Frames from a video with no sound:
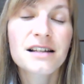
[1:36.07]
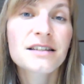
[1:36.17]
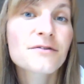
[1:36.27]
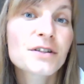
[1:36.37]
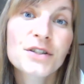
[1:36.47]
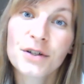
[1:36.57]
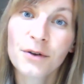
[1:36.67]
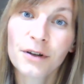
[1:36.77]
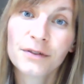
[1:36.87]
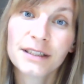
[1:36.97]
different
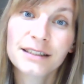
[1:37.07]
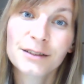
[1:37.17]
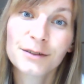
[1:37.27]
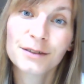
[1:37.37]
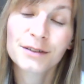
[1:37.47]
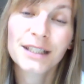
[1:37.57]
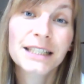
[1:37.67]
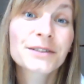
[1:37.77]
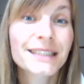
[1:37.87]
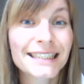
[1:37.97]
geographies to get
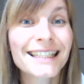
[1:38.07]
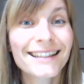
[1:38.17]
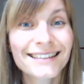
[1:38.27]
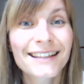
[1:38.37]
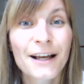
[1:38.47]
those insights.